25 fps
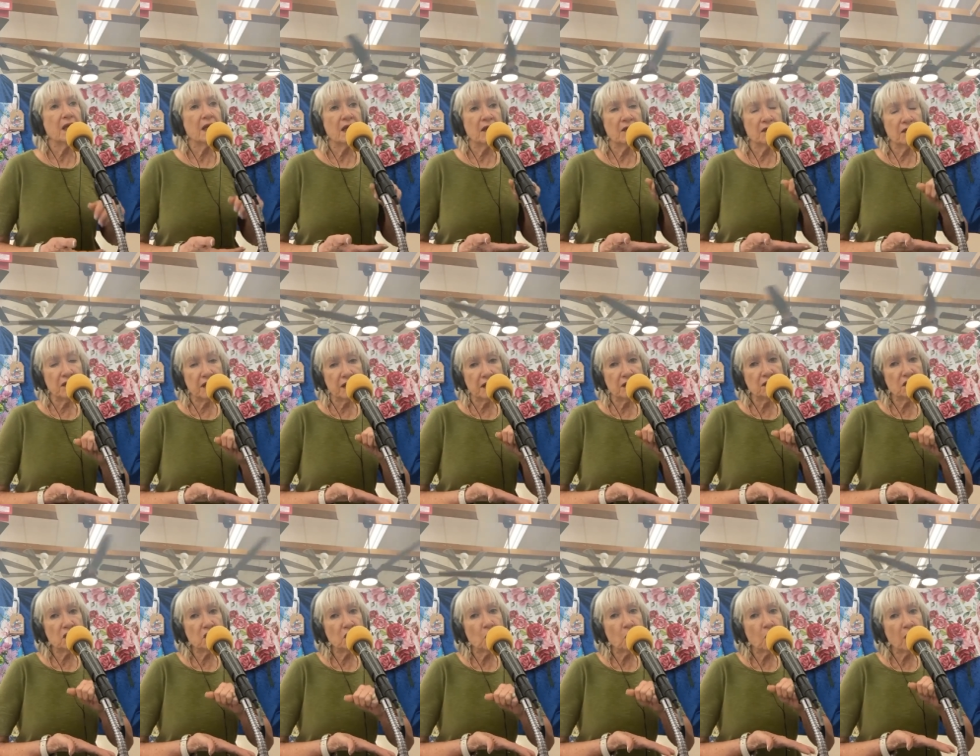And
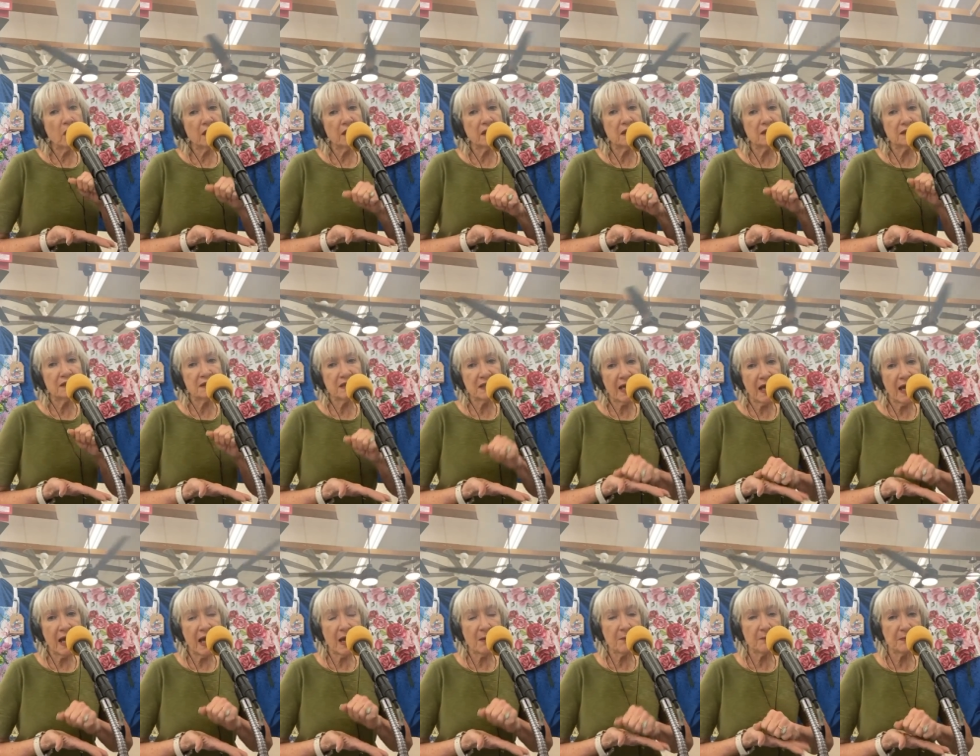then you want to
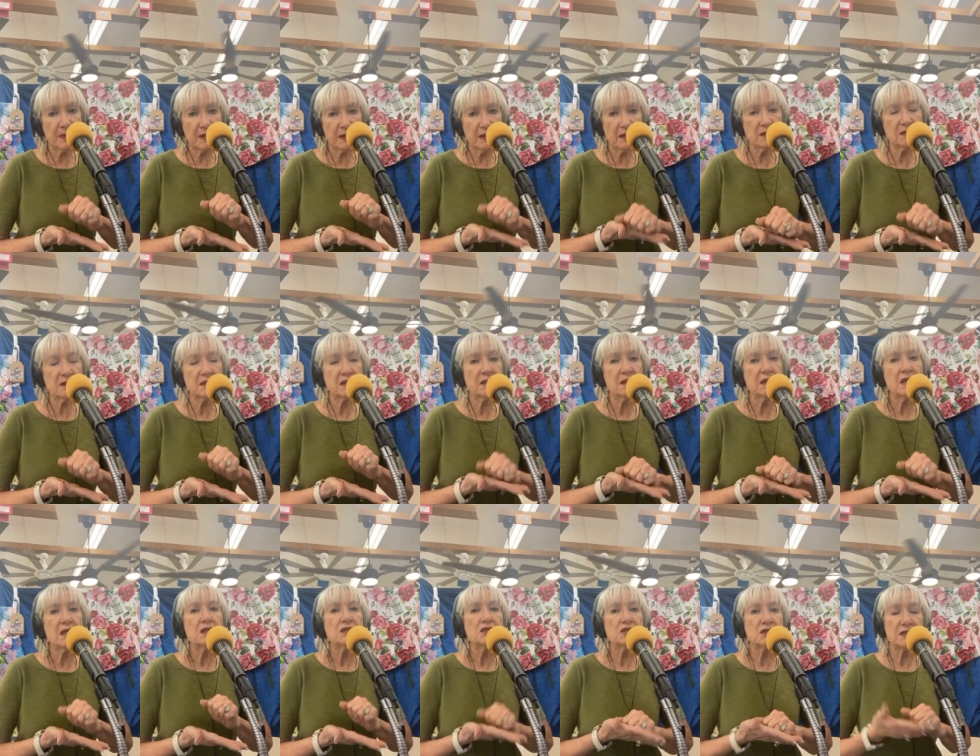tap it
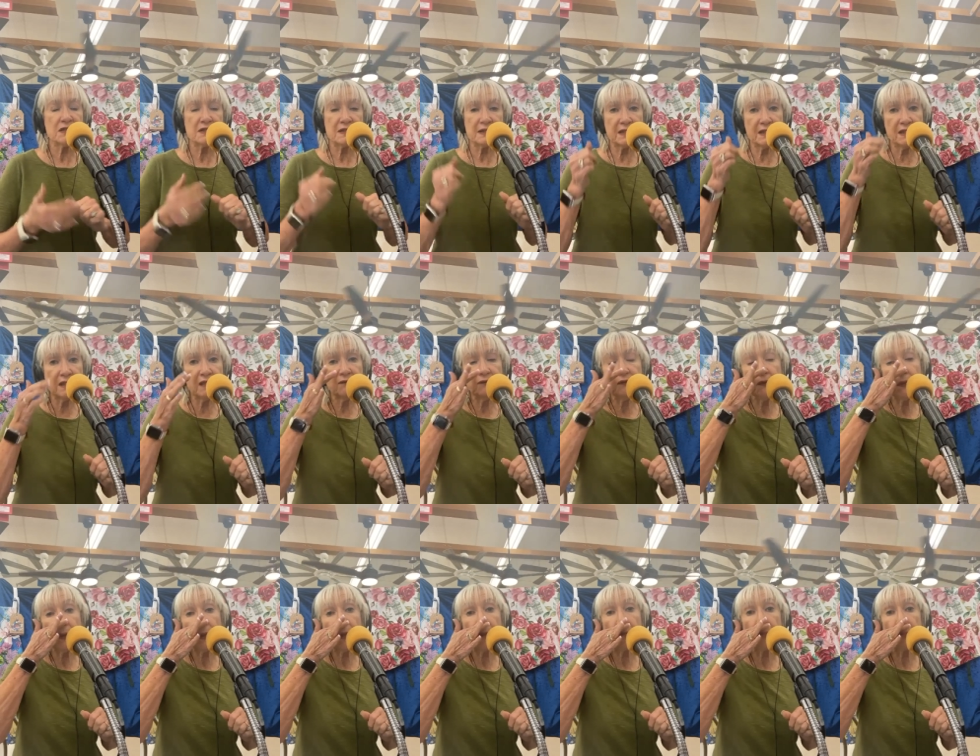to see if
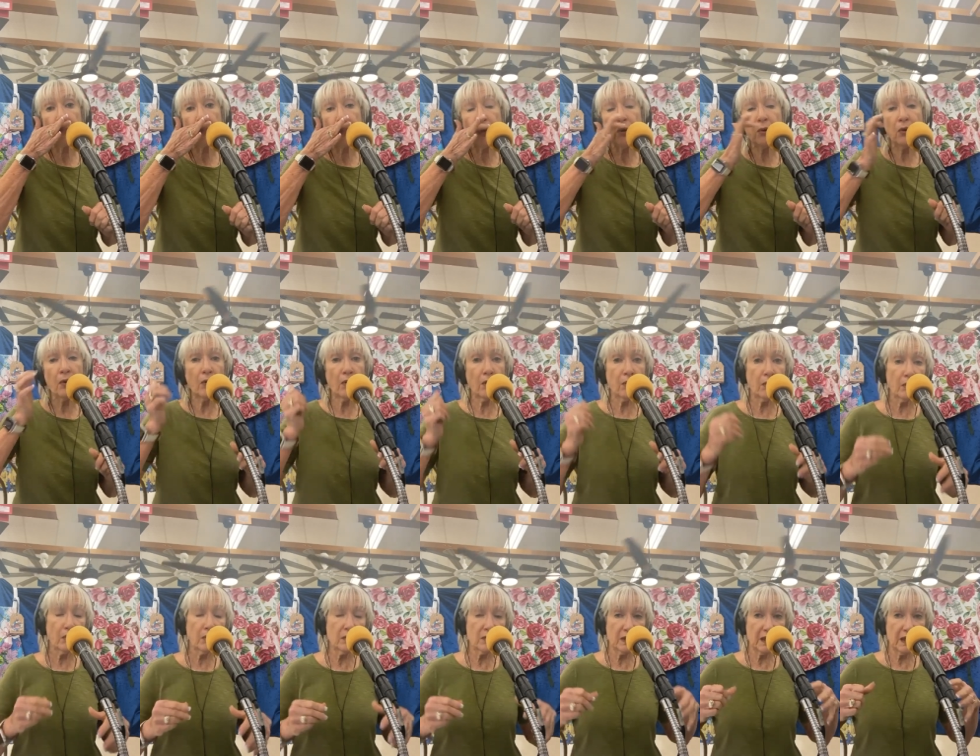you can
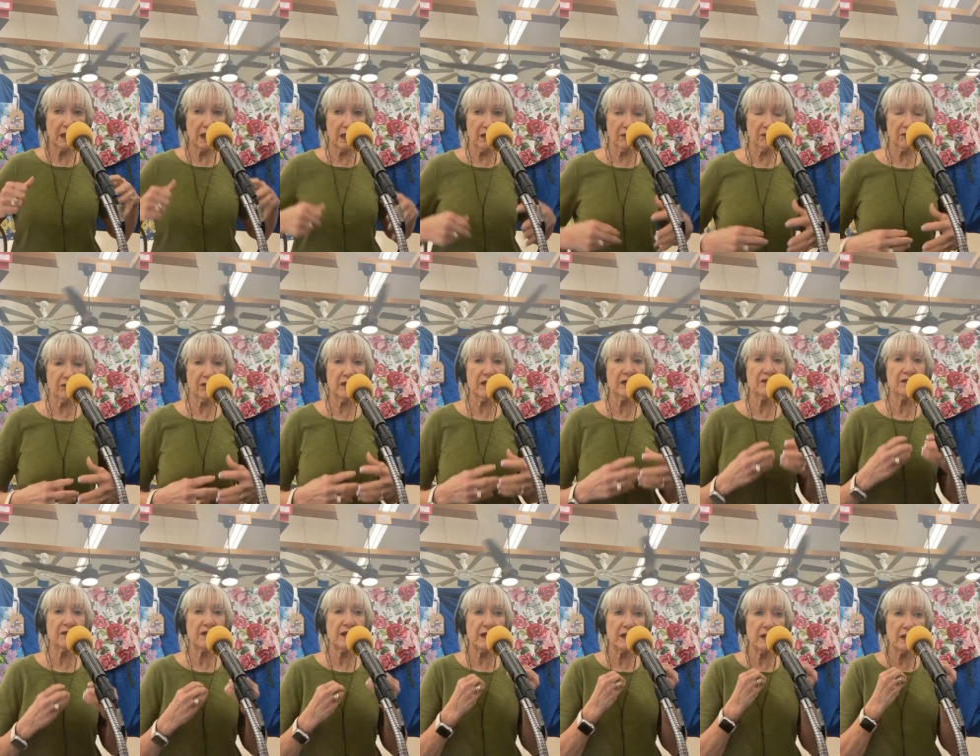pull
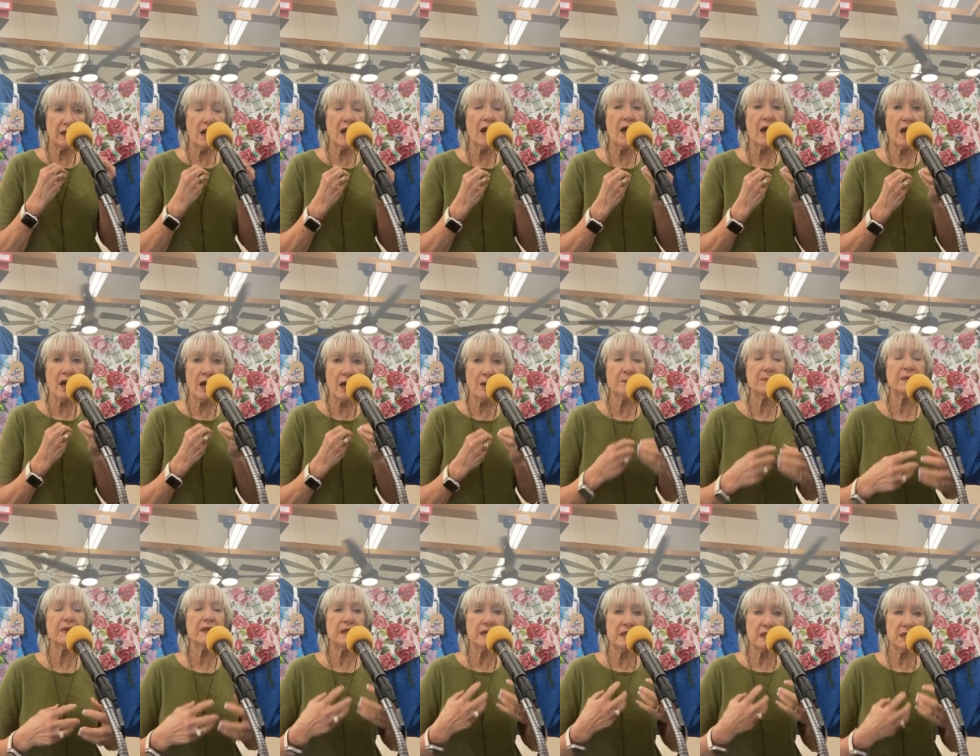everything up
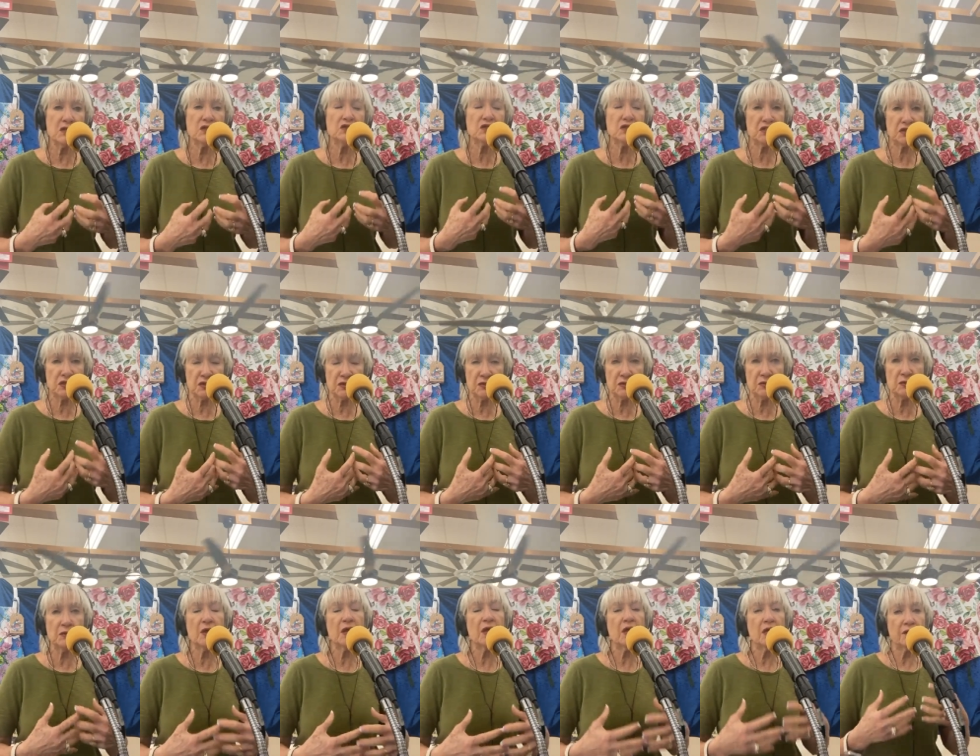
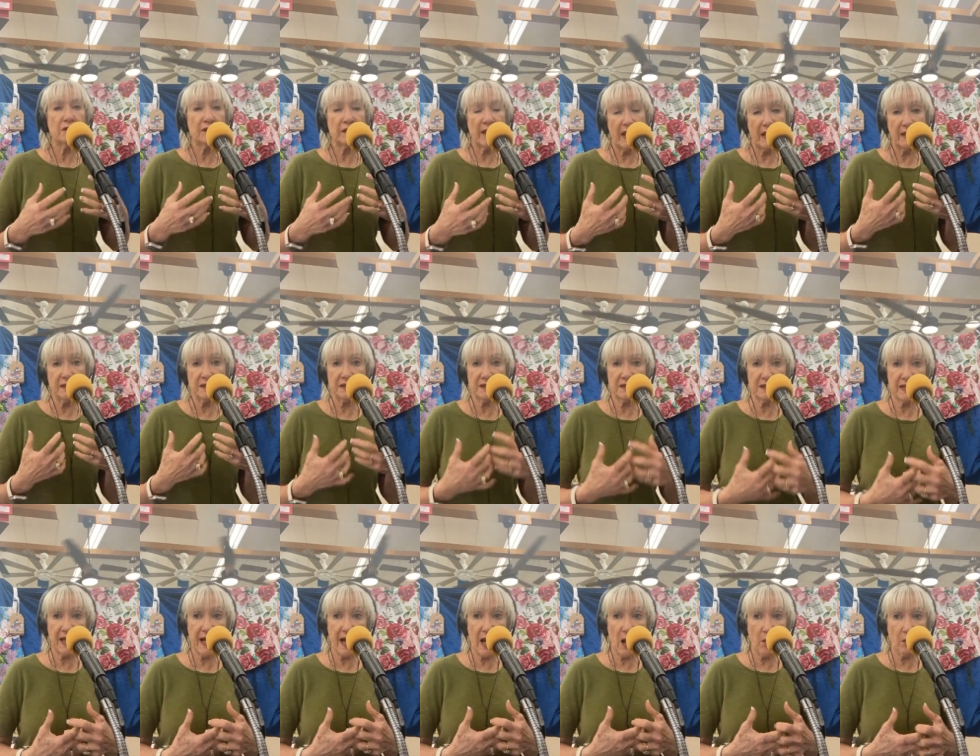into that
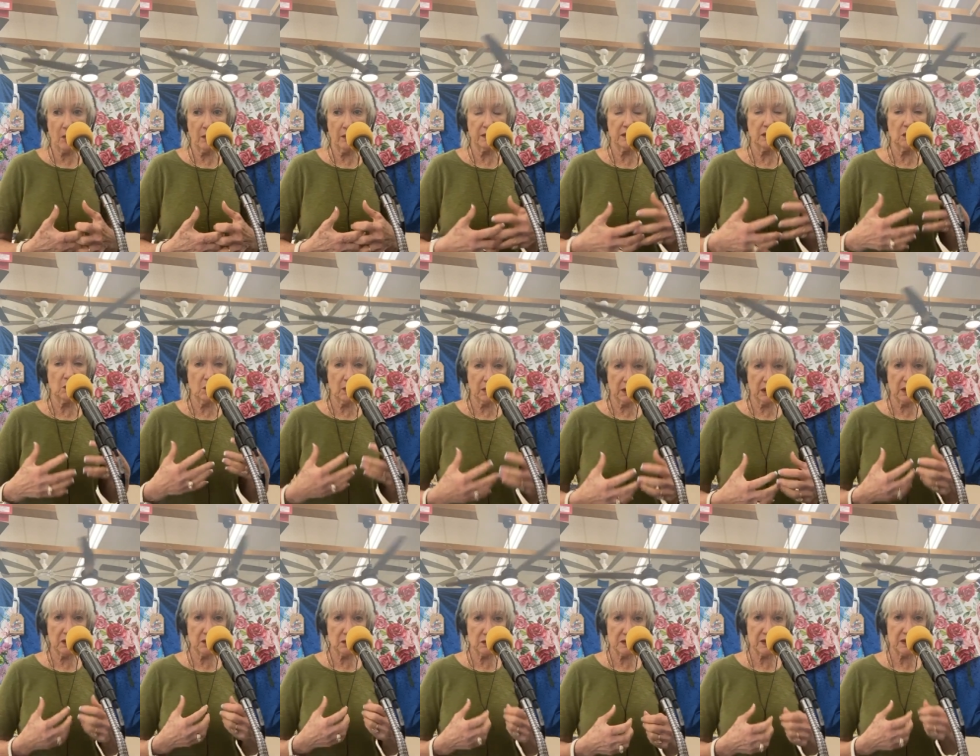towel. You want
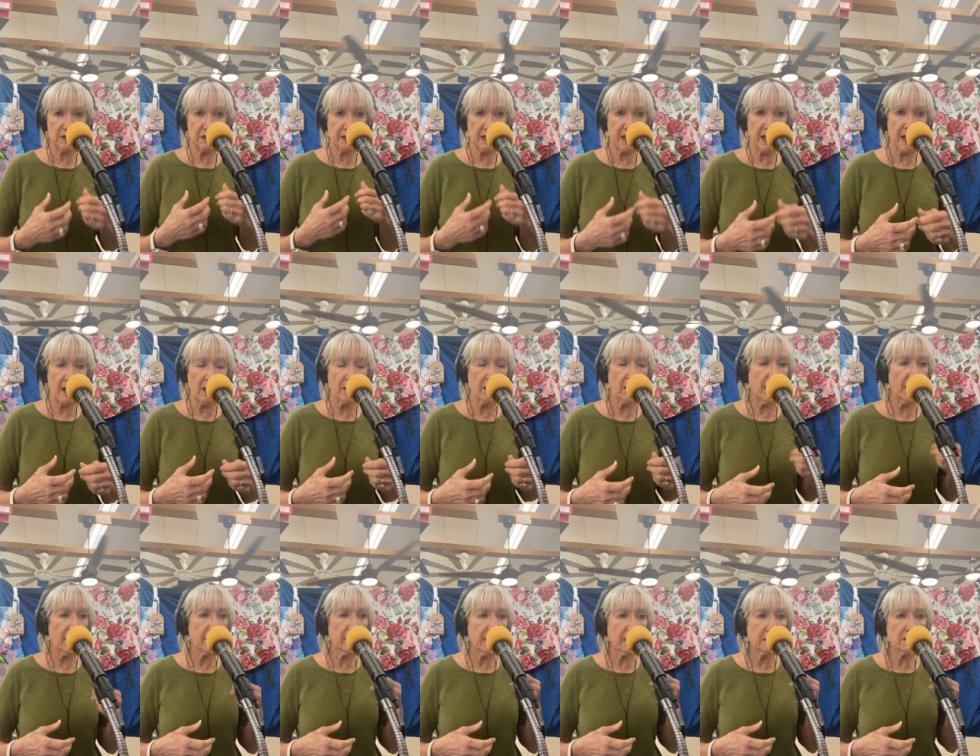to use a towel.
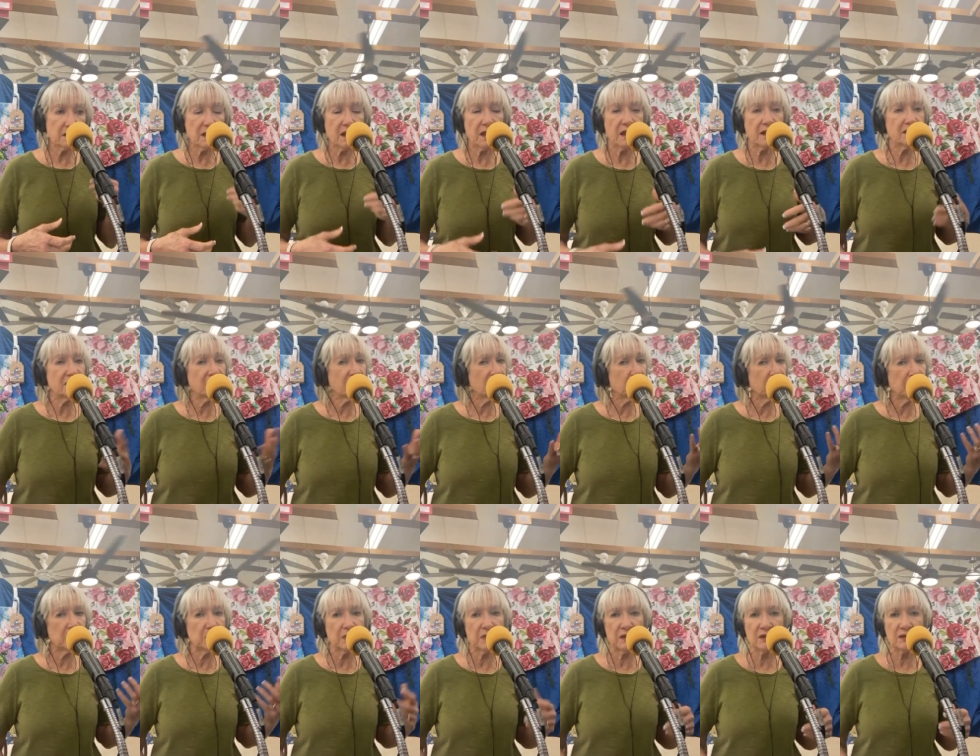I tell
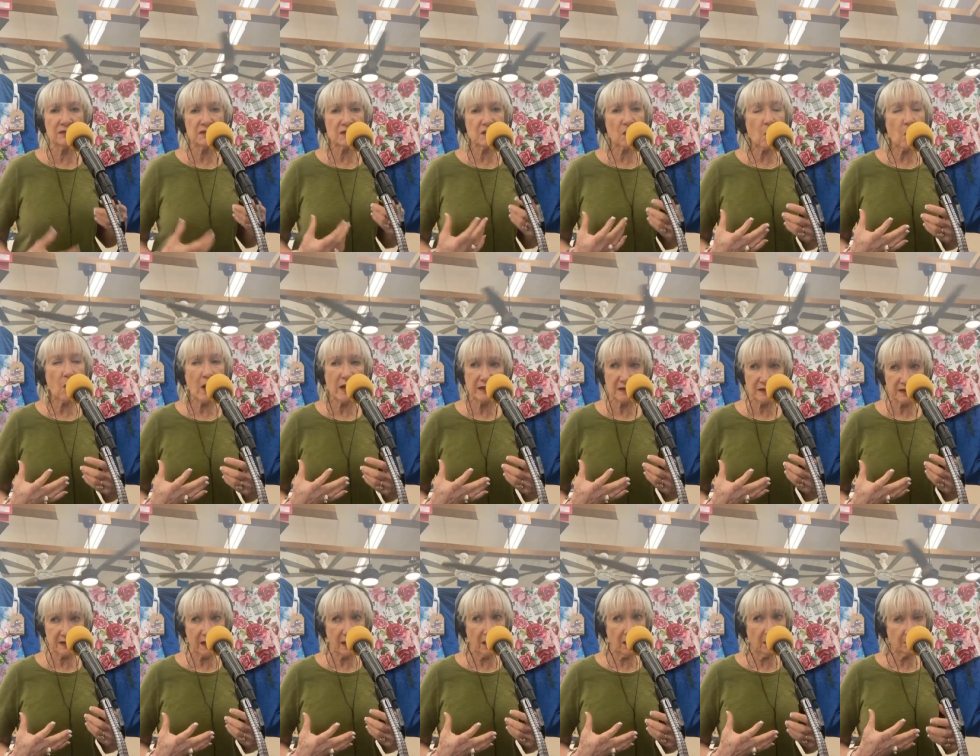people, use a
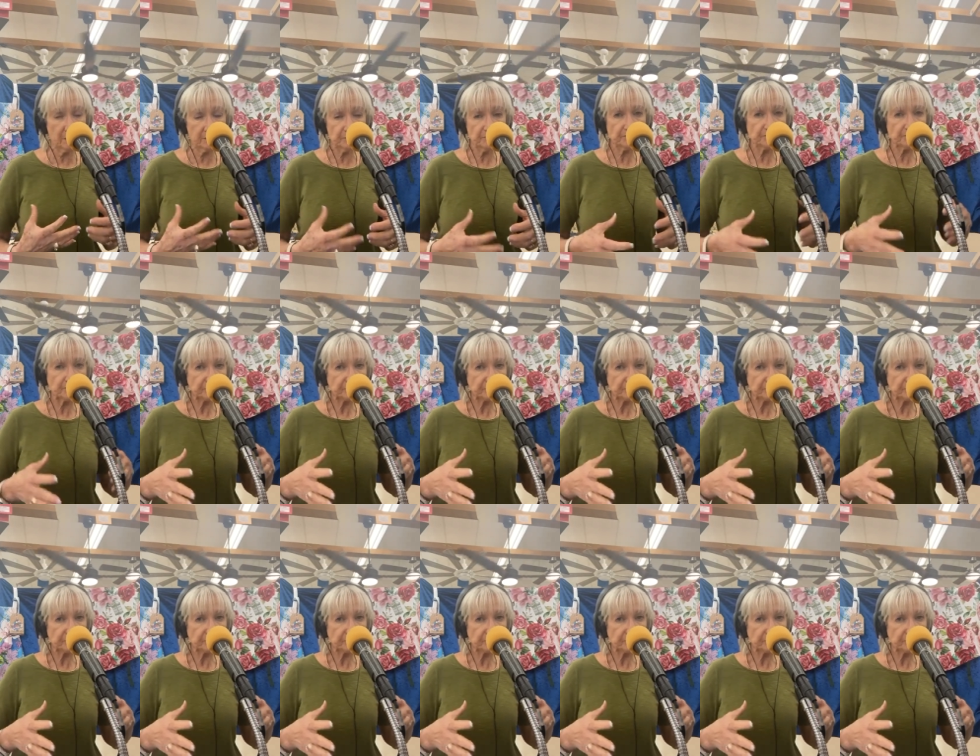white towel